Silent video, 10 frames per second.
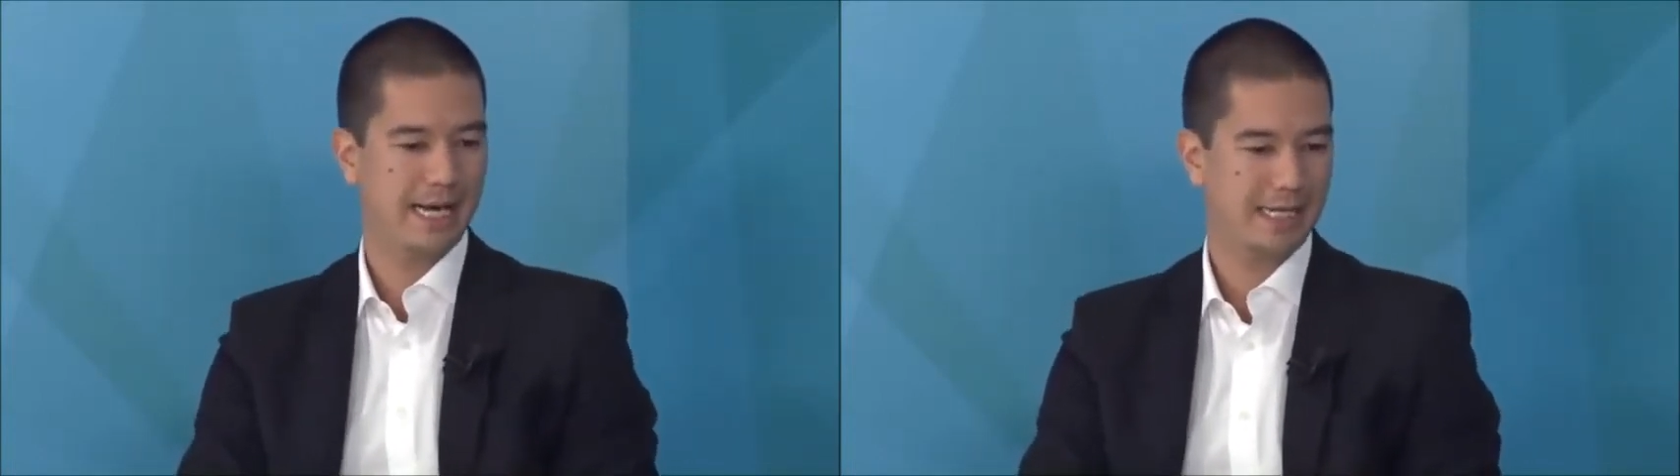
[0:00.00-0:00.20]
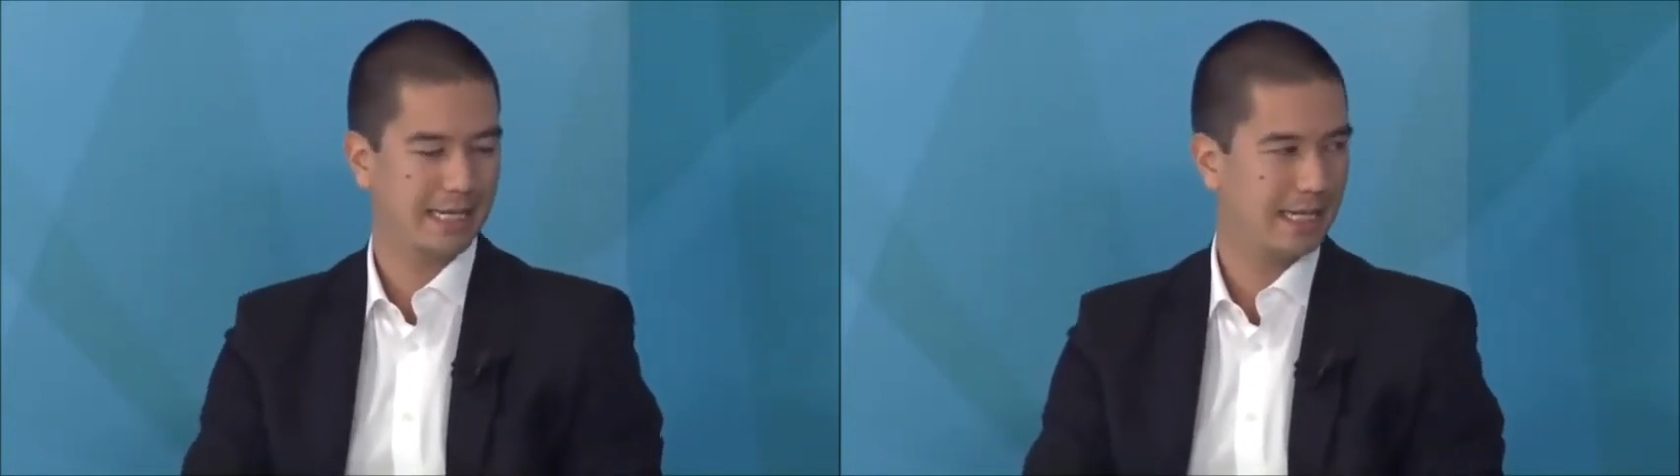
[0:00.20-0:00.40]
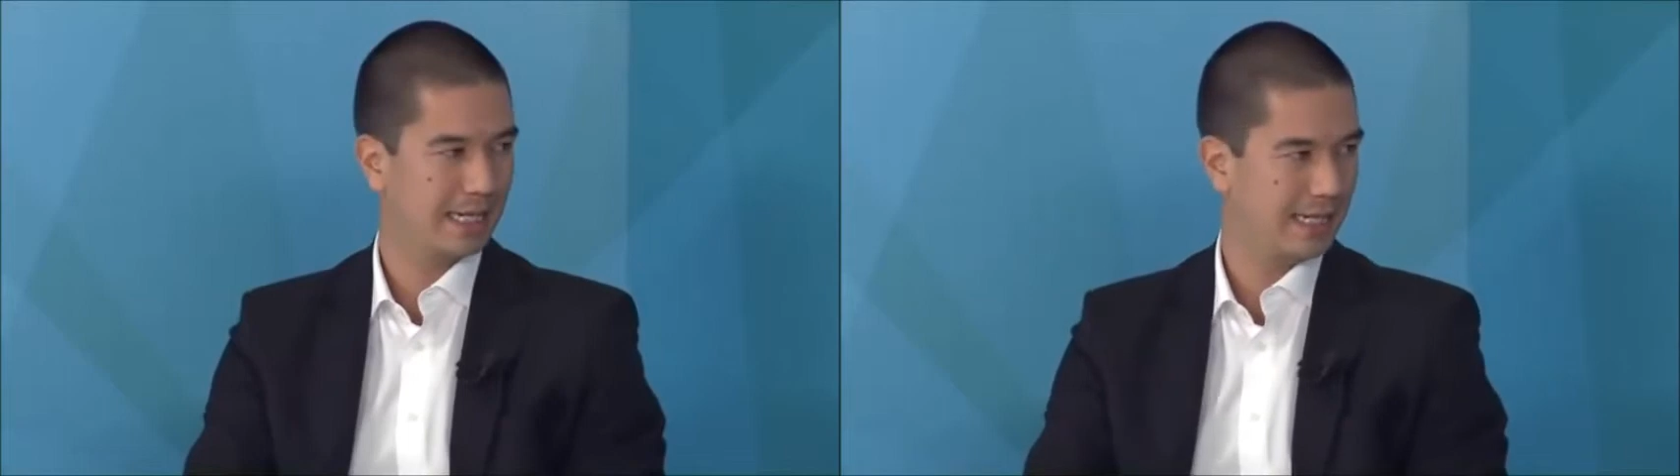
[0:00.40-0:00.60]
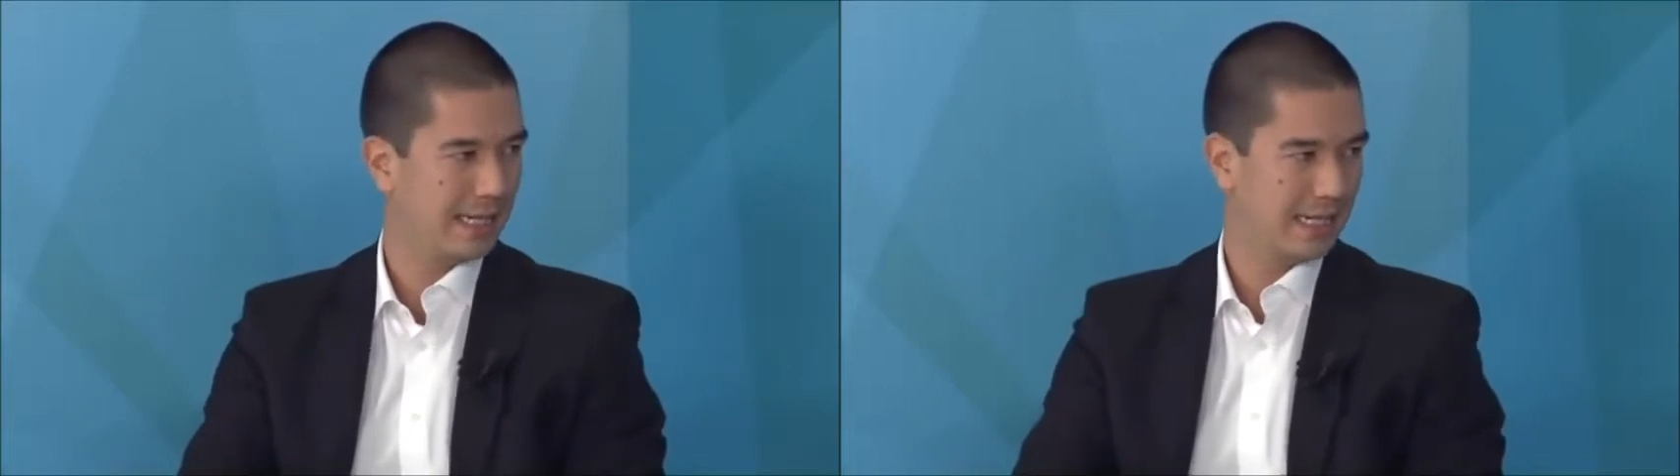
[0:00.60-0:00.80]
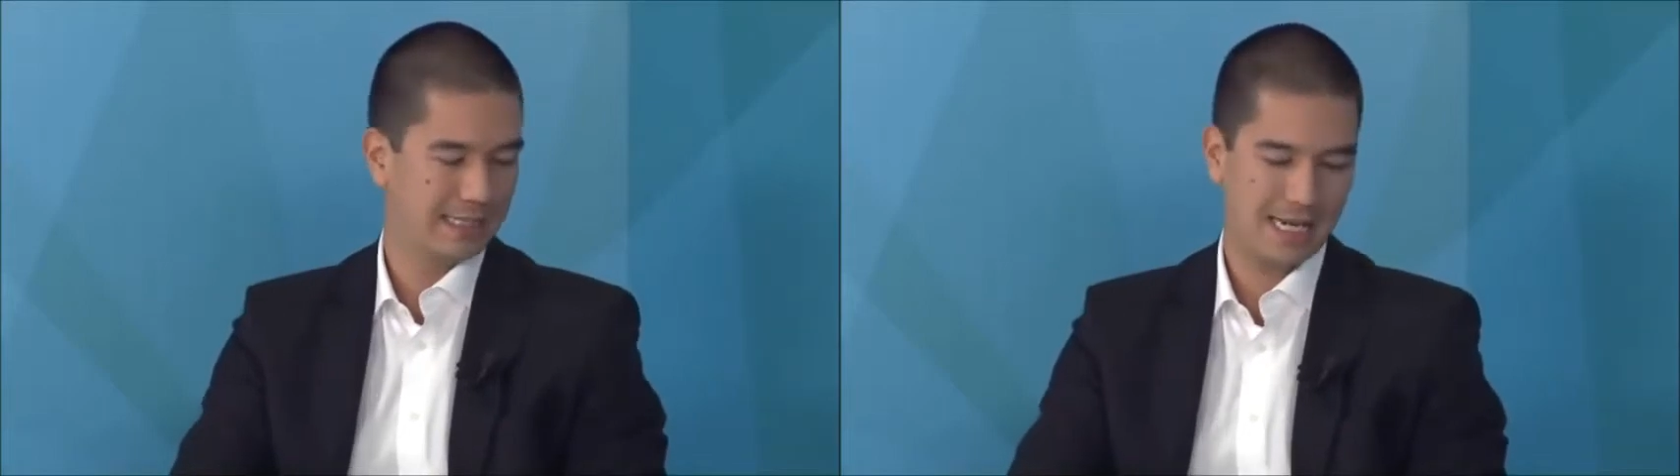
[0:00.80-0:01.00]

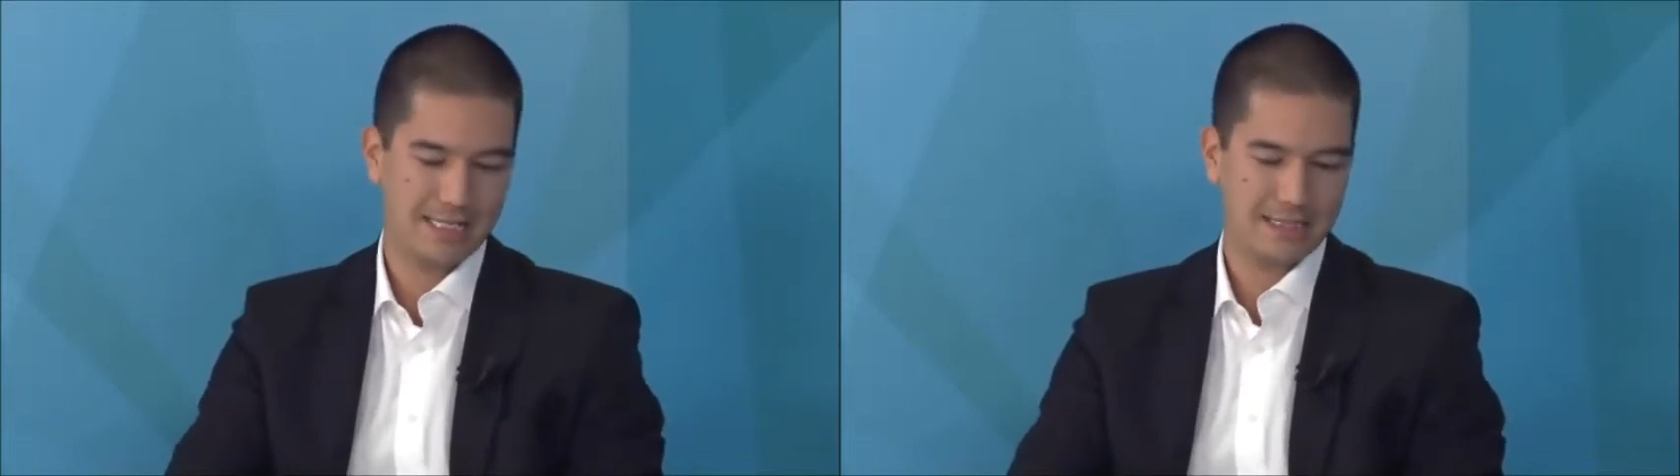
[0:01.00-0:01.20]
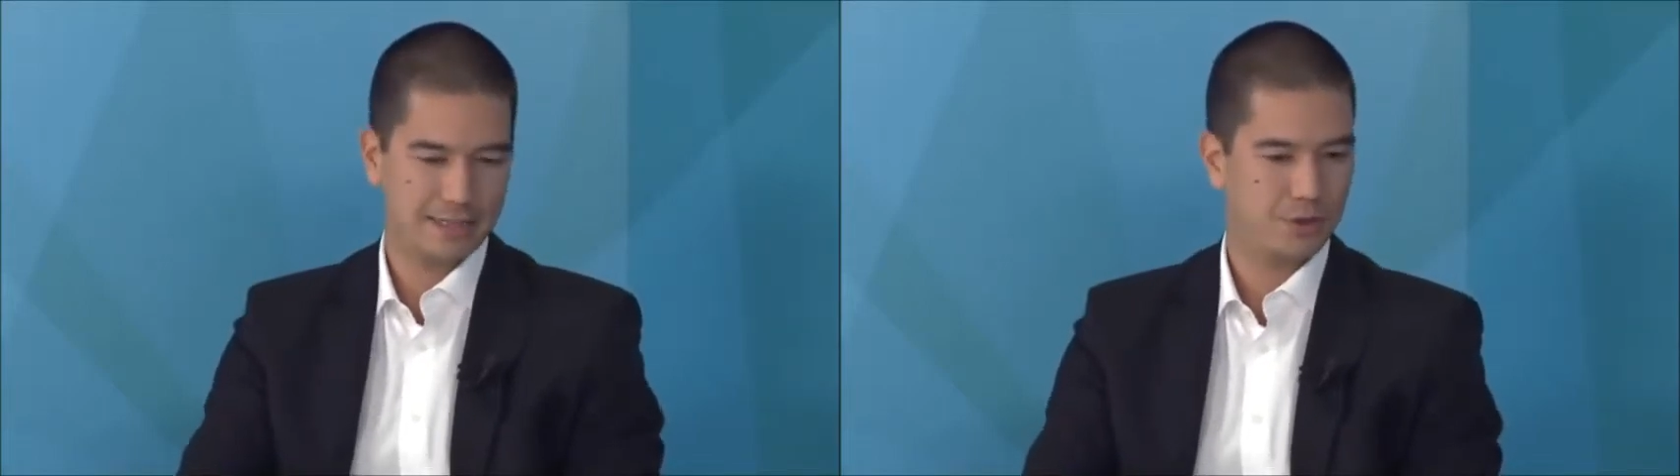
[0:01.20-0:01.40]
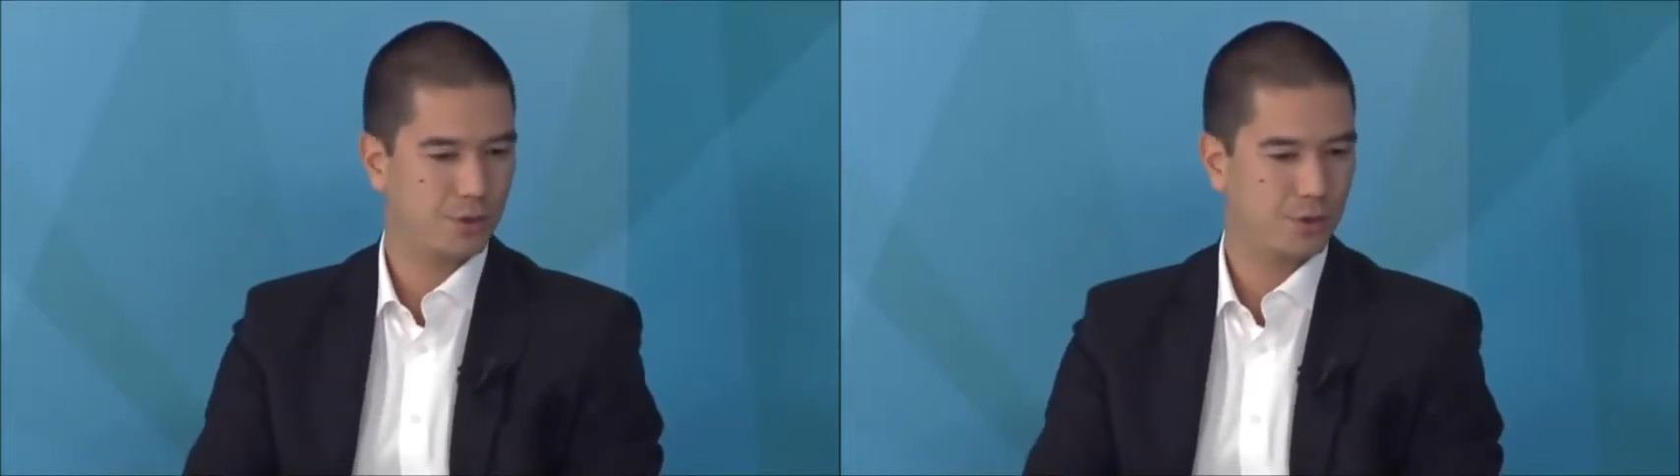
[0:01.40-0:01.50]
analysis